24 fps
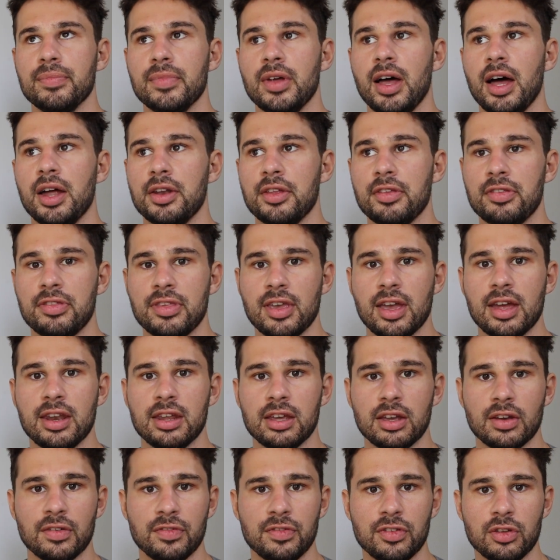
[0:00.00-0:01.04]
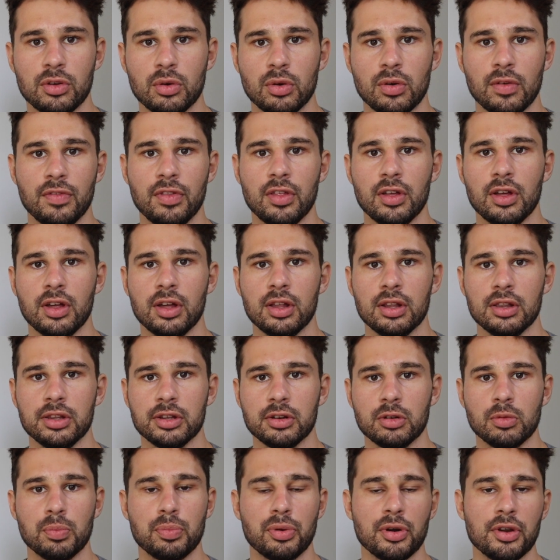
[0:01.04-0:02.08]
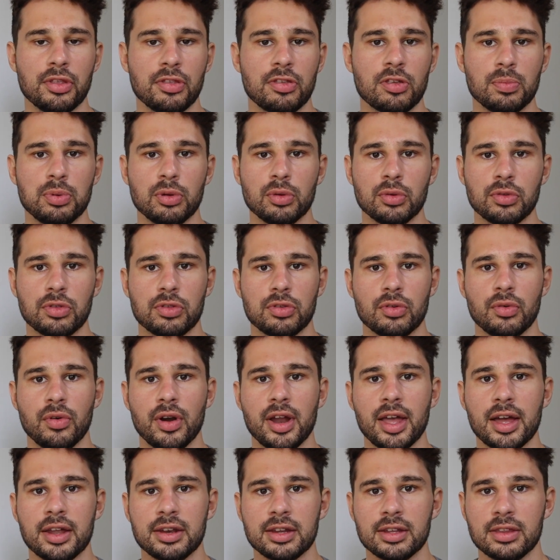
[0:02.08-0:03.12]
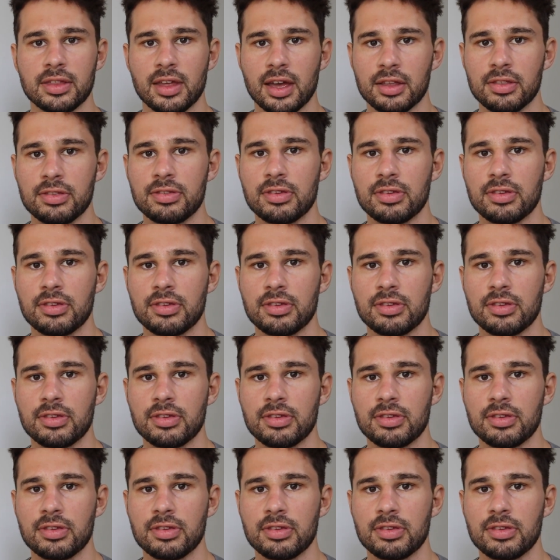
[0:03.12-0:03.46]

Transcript: understanding a few of the little principles surrounding that.